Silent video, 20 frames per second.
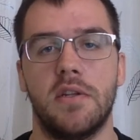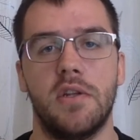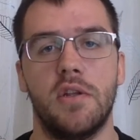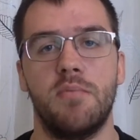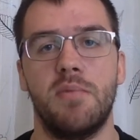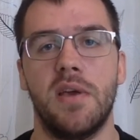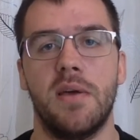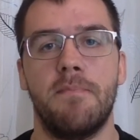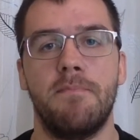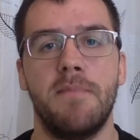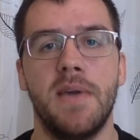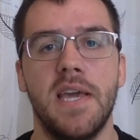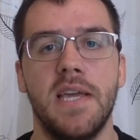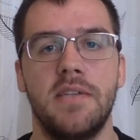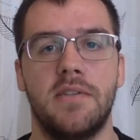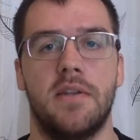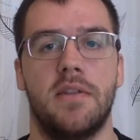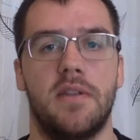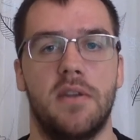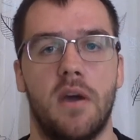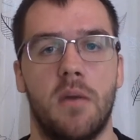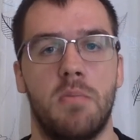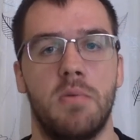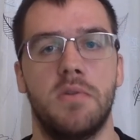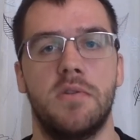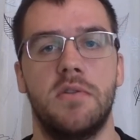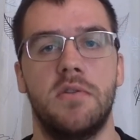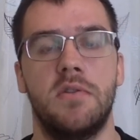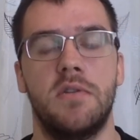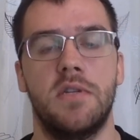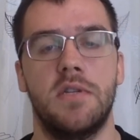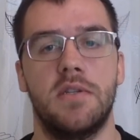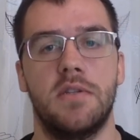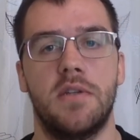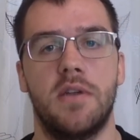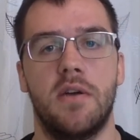And you'd be amazed at the opportunities